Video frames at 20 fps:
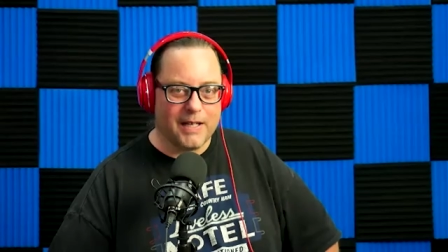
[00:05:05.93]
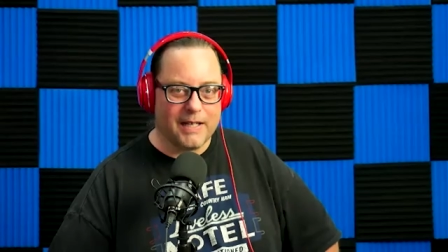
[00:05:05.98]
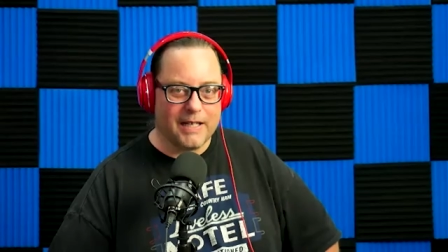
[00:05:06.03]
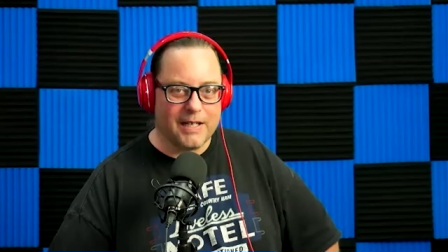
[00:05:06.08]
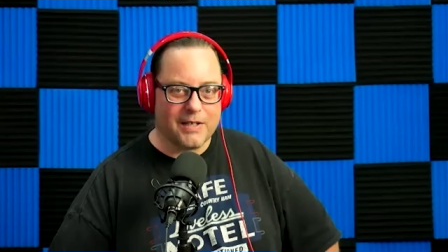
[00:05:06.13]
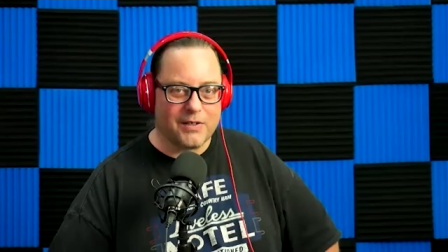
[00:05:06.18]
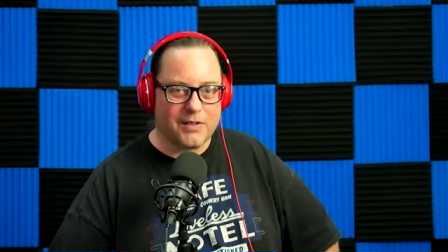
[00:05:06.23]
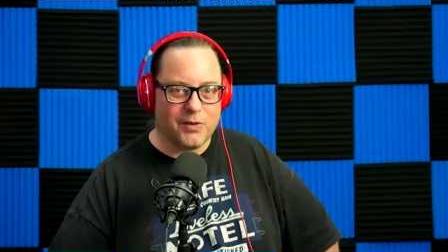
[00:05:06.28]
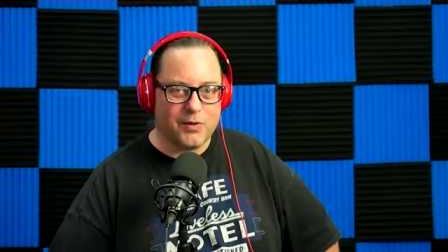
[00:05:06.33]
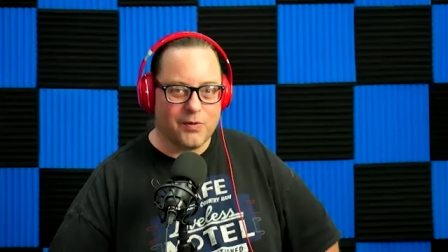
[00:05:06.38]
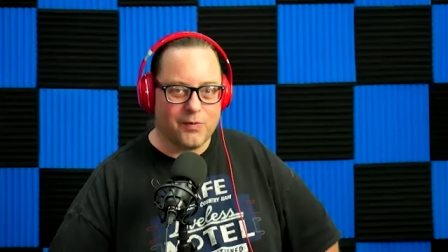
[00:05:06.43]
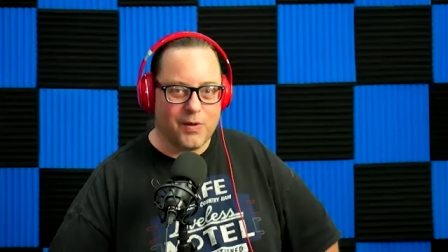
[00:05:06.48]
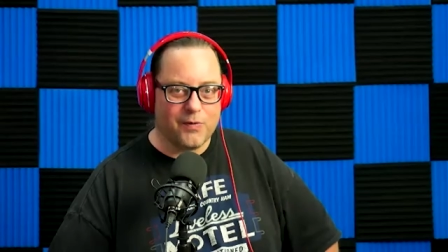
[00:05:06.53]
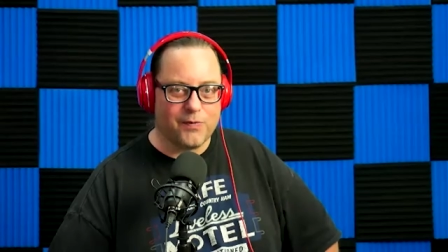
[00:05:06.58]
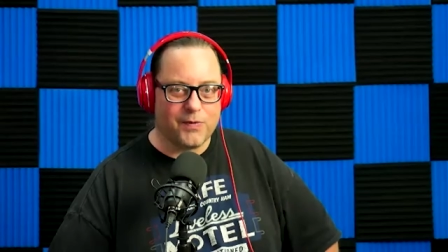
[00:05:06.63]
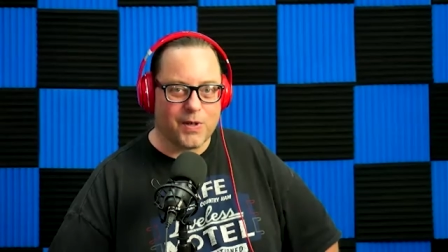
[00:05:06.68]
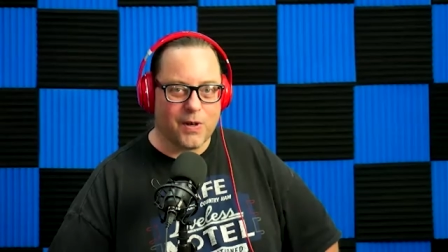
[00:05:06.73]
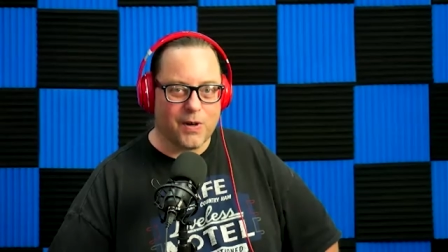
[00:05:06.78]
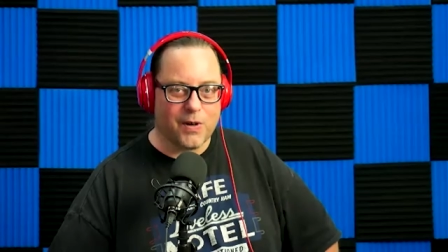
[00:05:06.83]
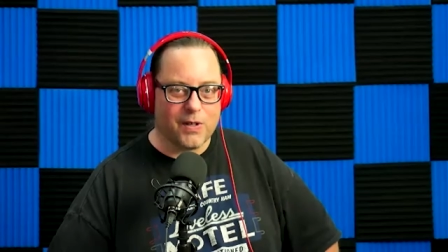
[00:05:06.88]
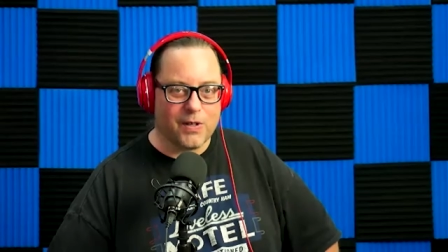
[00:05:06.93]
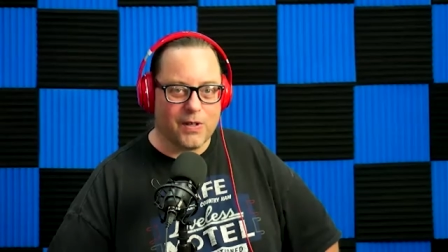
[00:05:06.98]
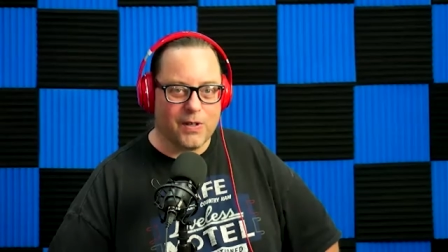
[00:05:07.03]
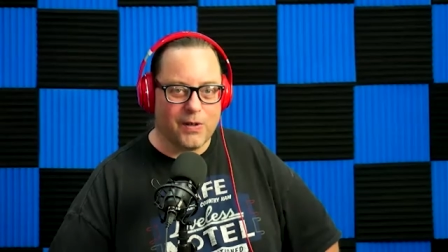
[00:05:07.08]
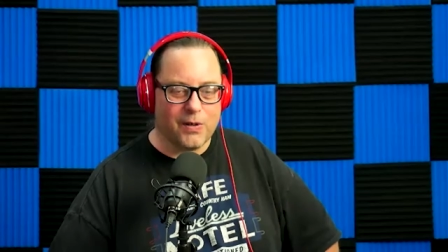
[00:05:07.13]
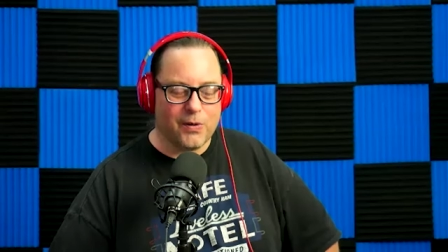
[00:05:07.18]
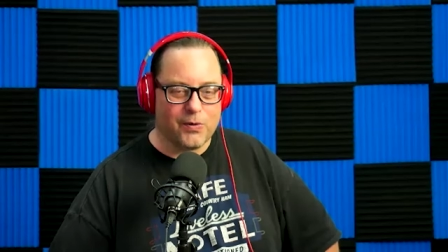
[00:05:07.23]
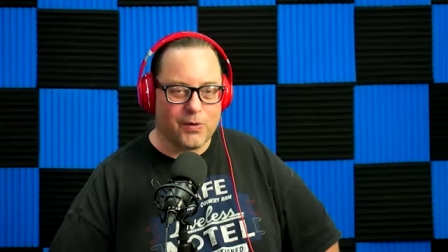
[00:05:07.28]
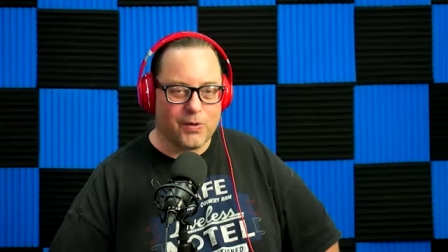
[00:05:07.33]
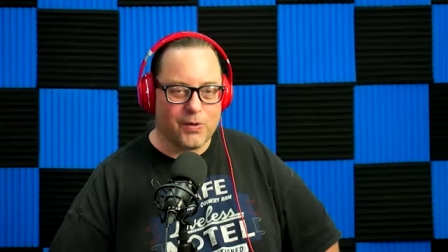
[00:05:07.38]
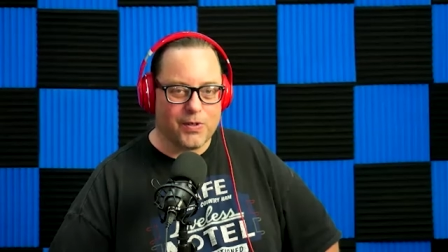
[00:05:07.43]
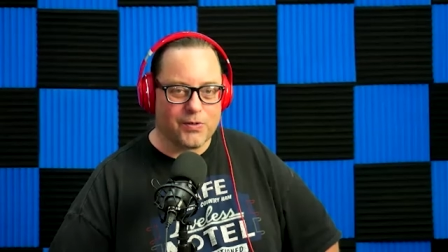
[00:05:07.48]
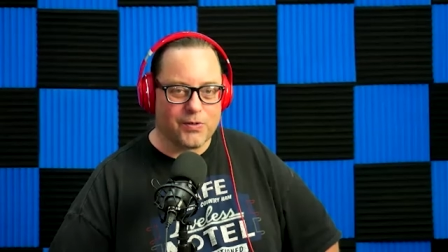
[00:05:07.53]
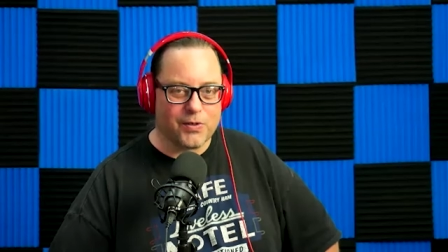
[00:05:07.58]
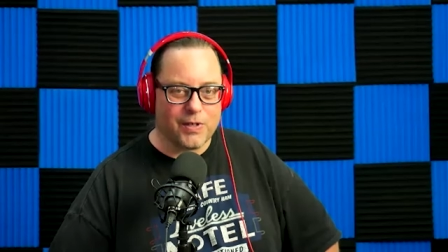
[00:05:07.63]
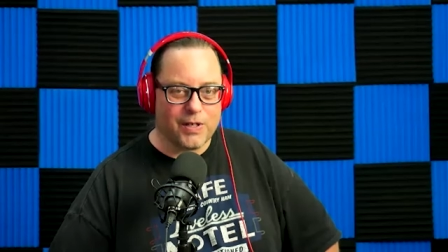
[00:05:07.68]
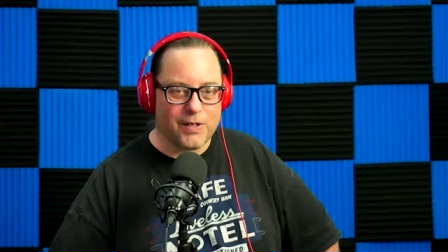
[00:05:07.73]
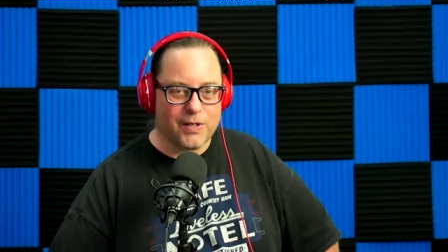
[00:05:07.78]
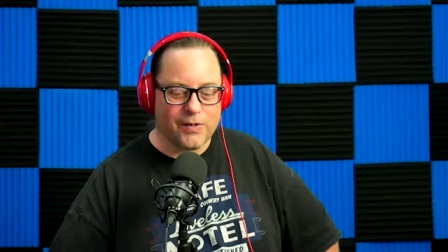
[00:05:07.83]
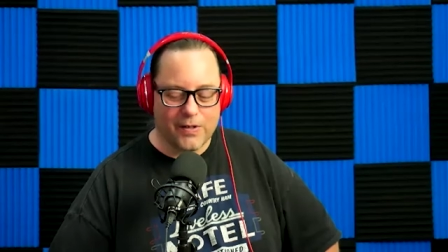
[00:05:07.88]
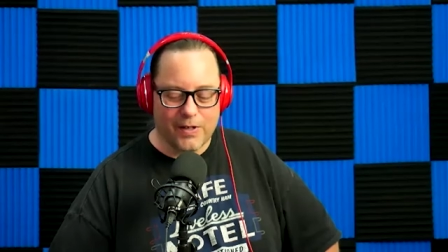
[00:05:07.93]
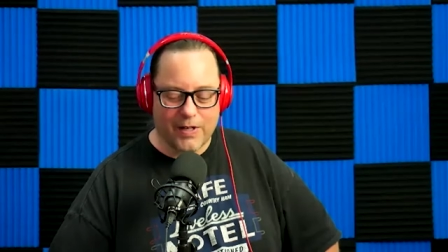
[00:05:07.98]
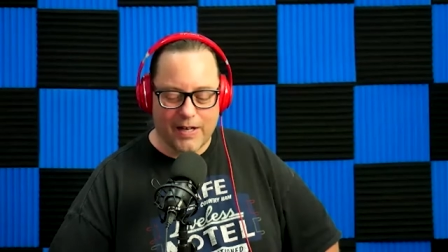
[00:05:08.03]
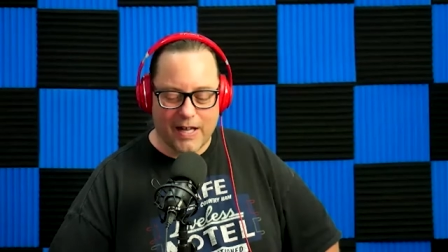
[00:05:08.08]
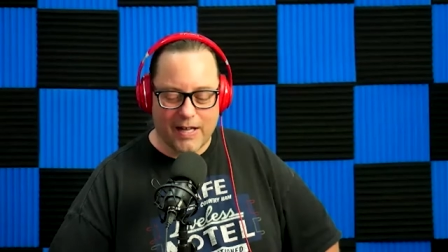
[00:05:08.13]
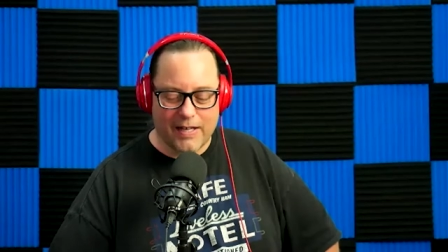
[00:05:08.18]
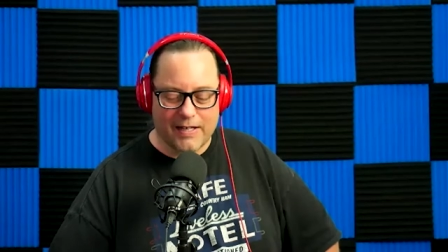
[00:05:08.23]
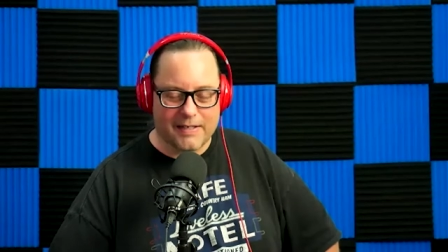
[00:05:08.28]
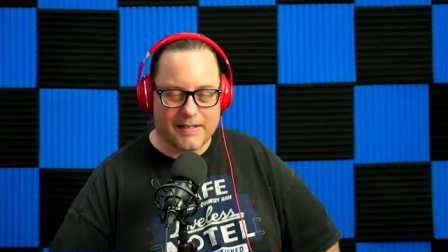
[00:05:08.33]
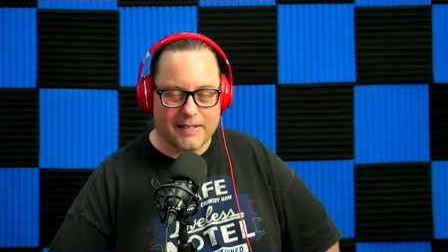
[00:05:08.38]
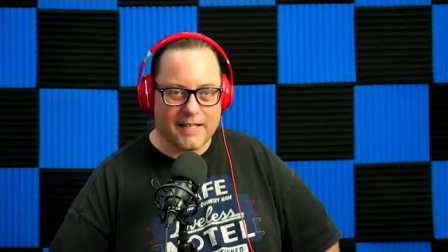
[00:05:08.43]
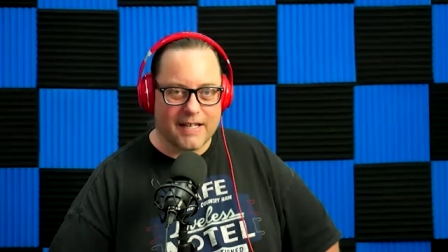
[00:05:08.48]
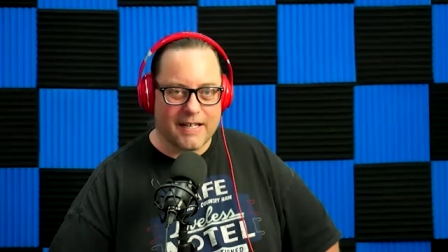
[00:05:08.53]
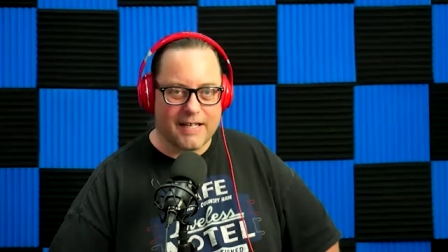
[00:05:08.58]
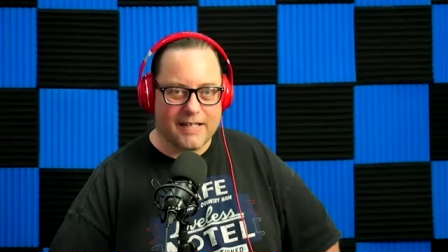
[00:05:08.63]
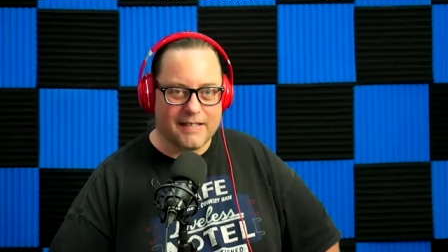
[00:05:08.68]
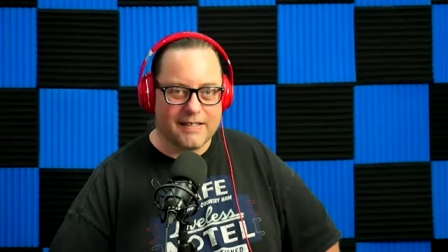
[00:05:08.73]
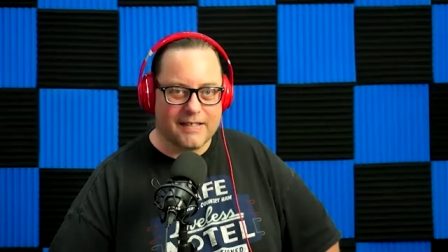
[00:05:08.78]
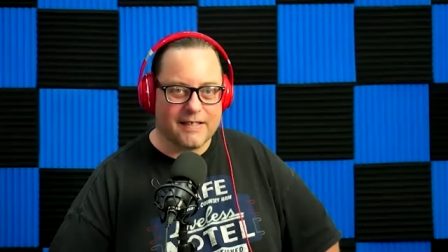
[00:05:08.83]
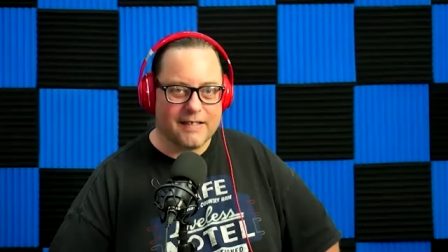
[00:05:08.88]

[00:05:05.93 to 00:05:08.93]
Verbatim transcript: I guess you you've started a new tradition here in the United States.